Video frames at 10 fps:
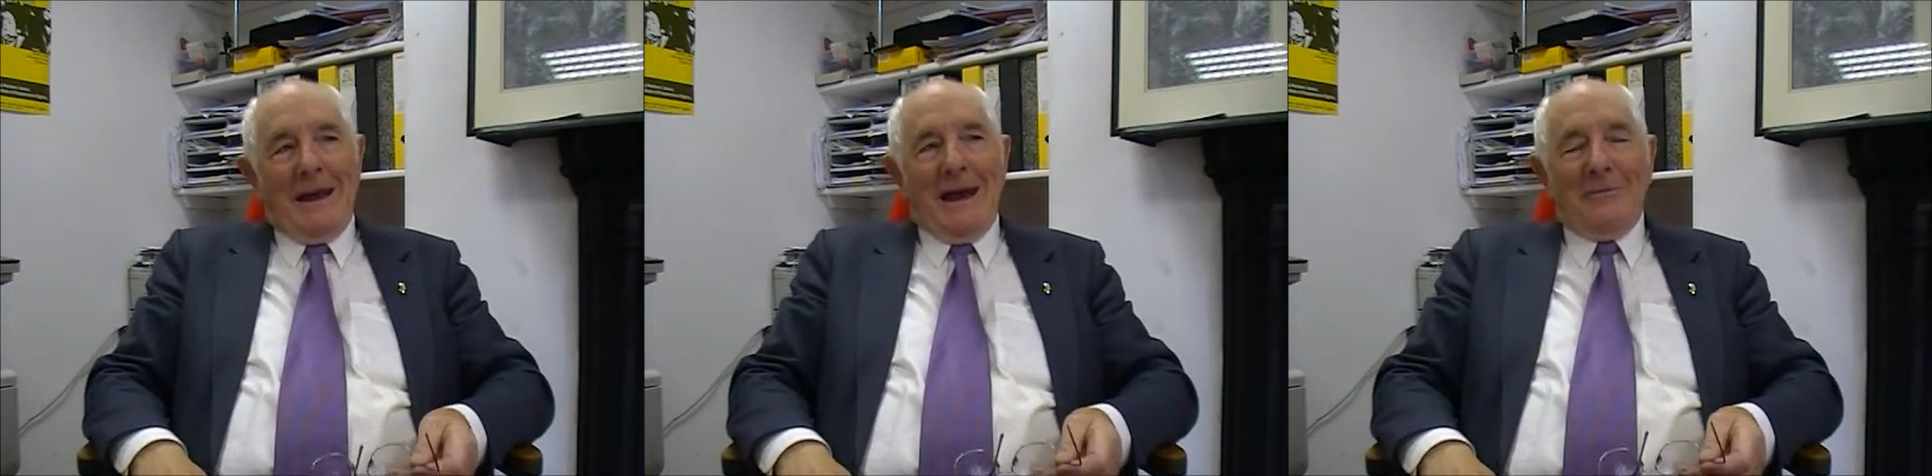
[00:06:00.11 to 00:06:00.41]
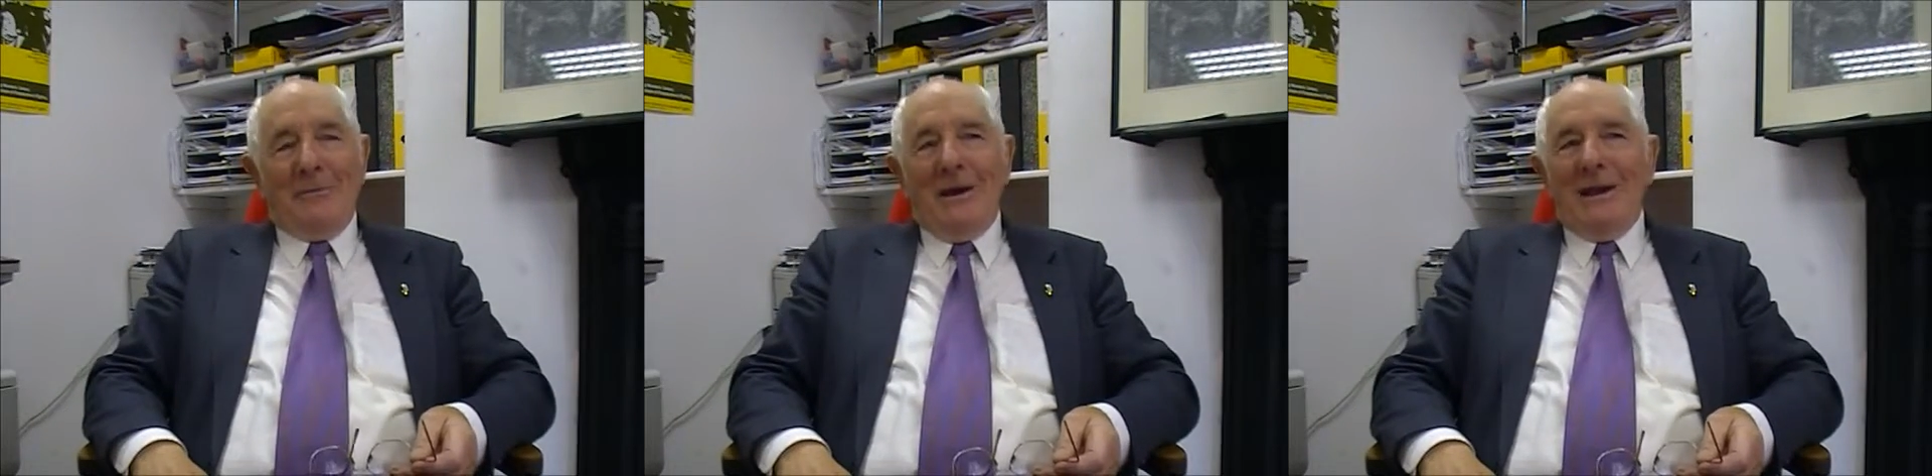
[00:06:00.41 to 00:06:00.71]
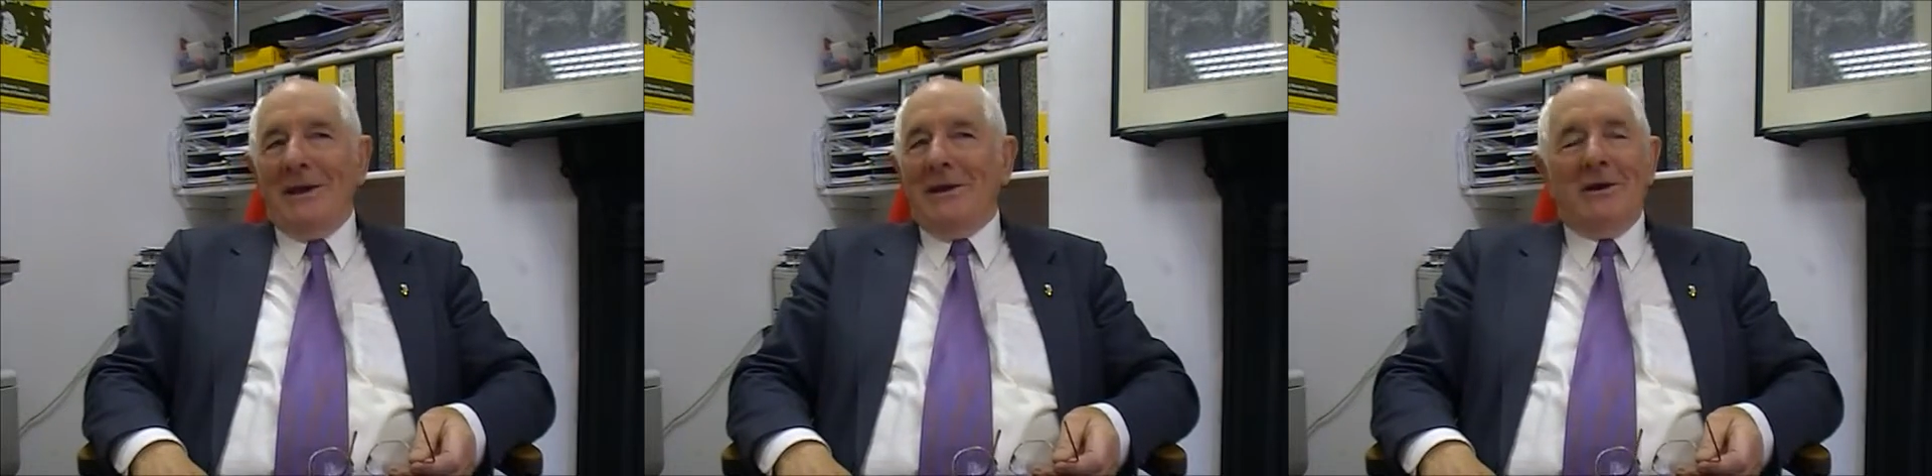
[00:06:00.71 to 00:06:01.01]

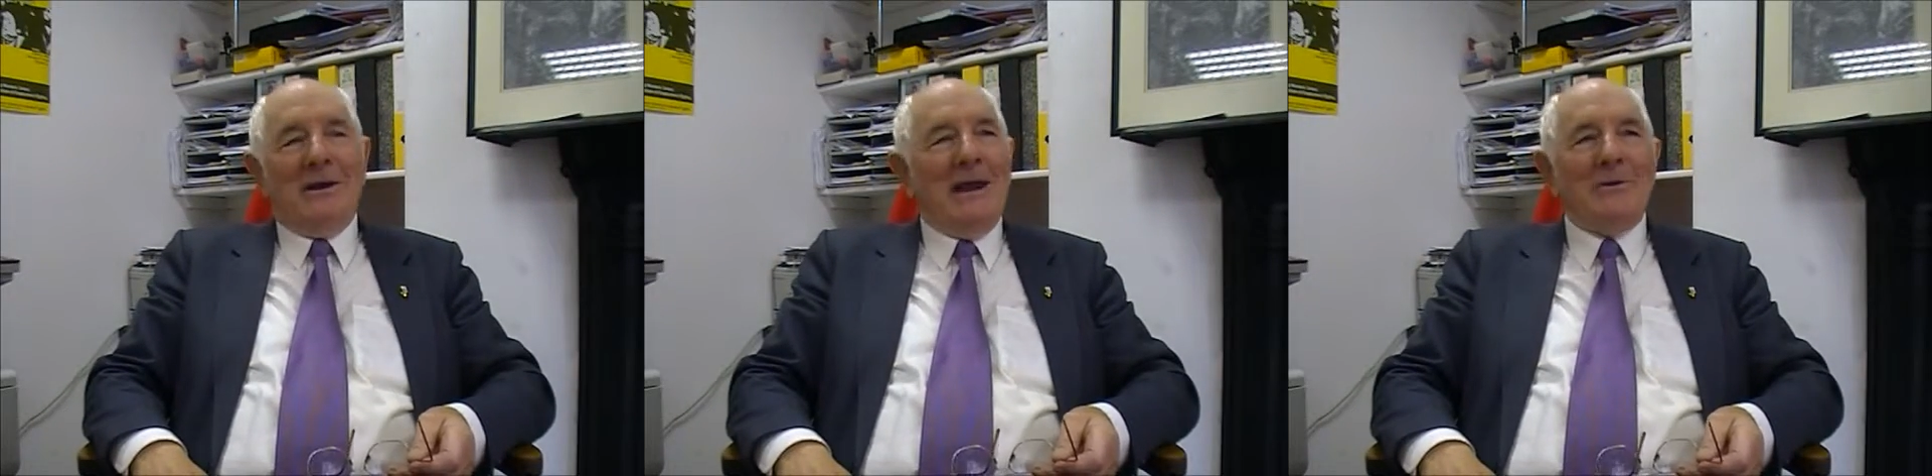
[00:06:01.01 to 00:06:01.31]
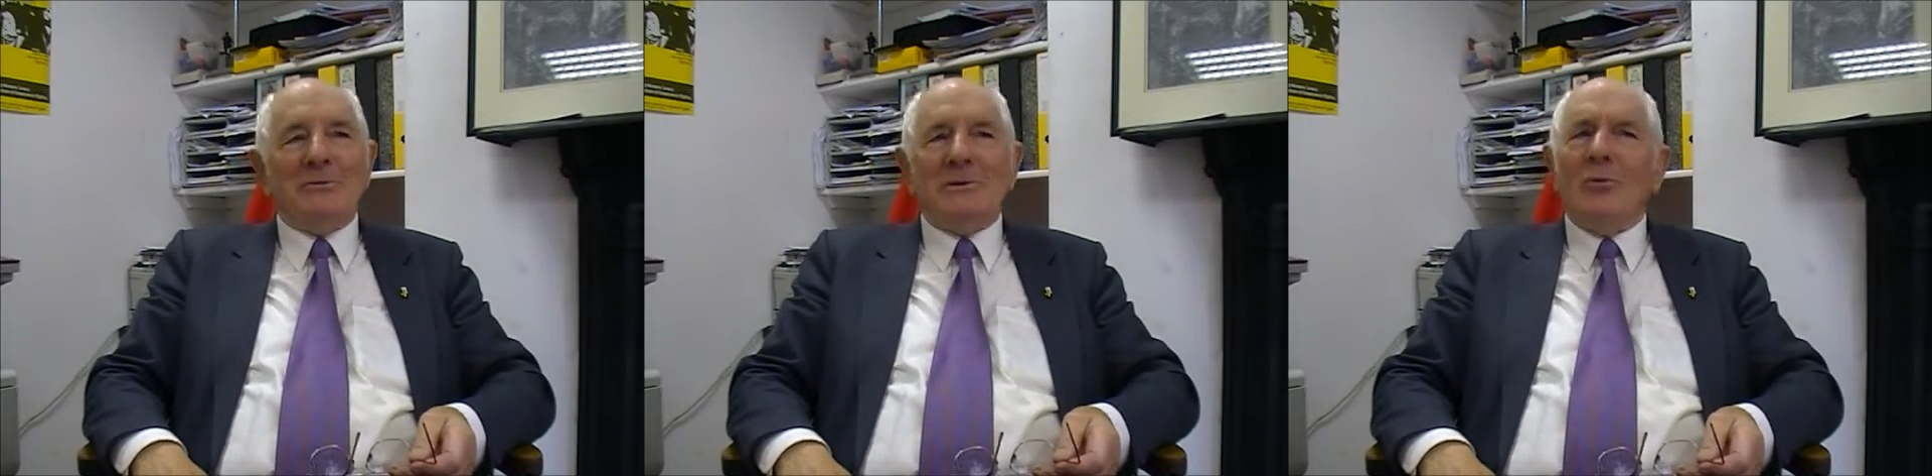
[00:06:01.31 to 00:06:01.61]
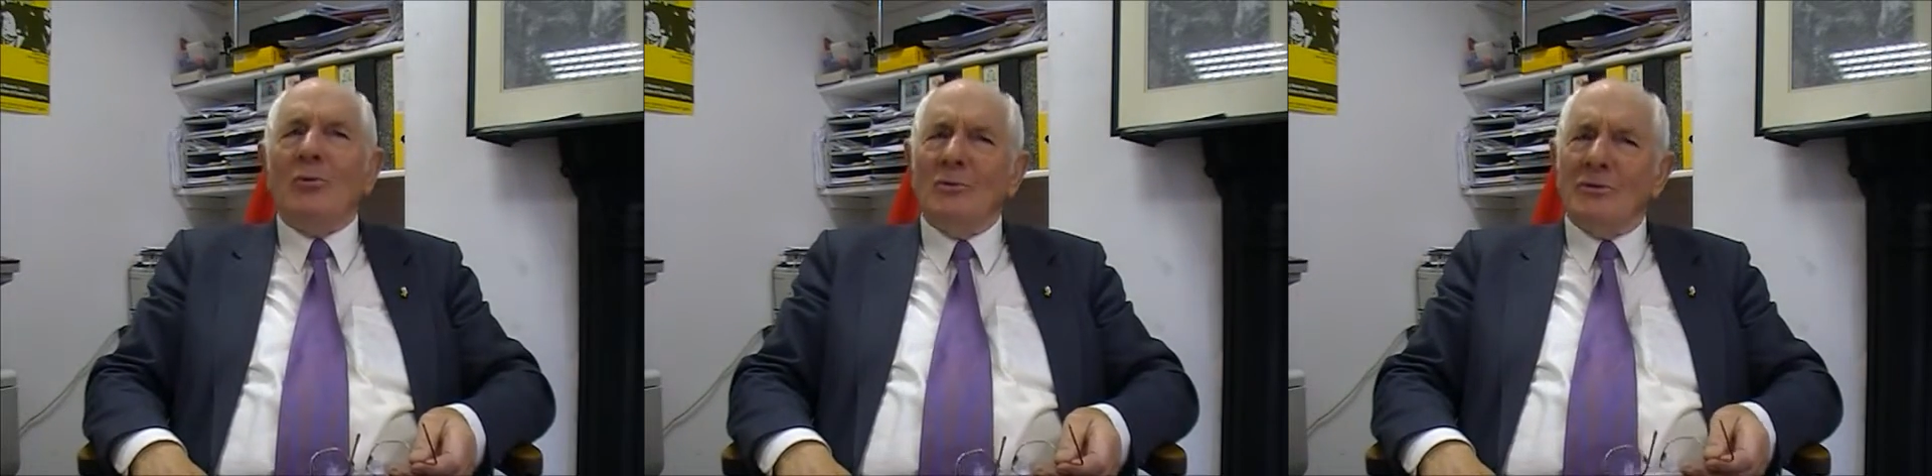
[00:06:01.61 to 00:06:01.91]
It was
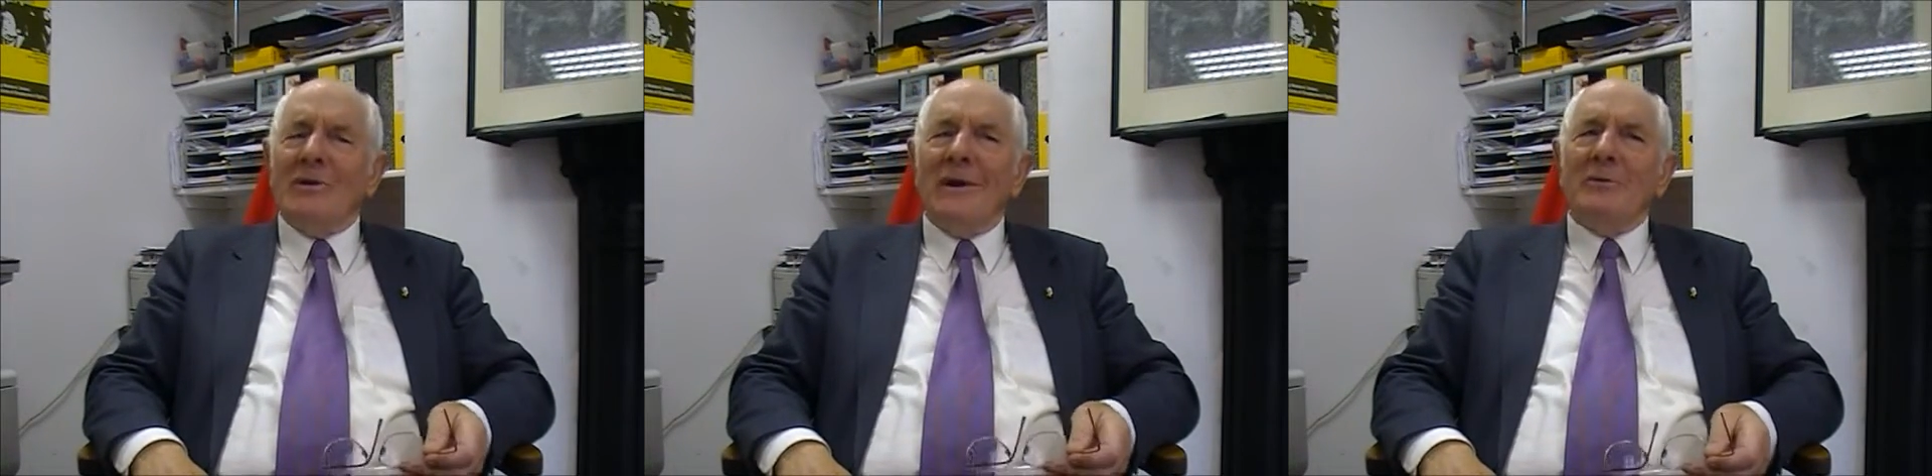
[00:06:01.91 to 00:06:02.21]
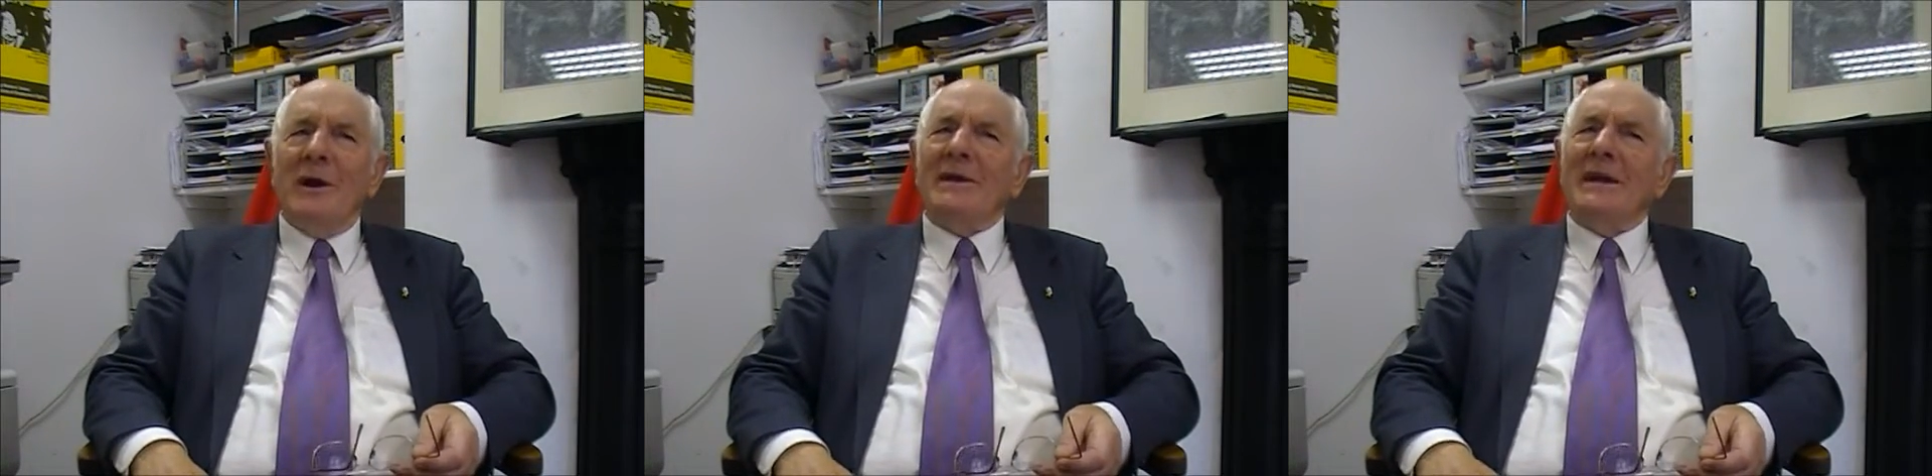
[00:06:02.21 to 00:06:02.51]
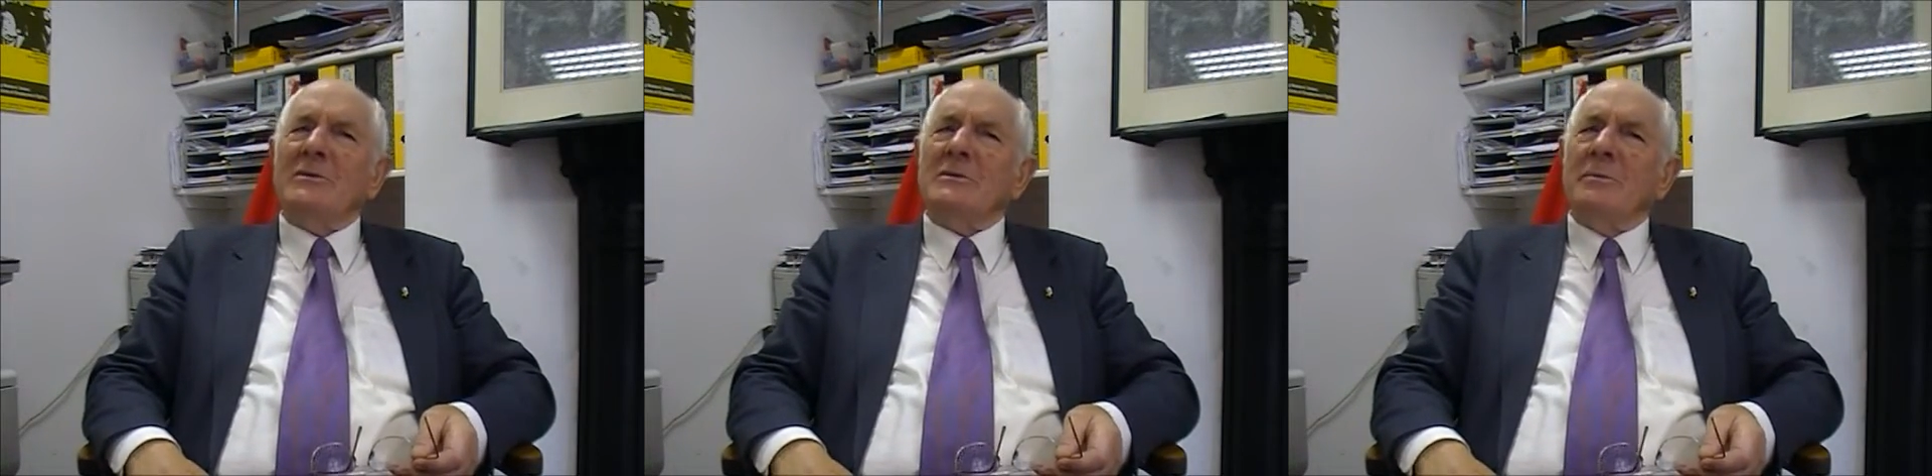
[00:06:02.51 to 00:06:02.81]
a good crowd. I think there was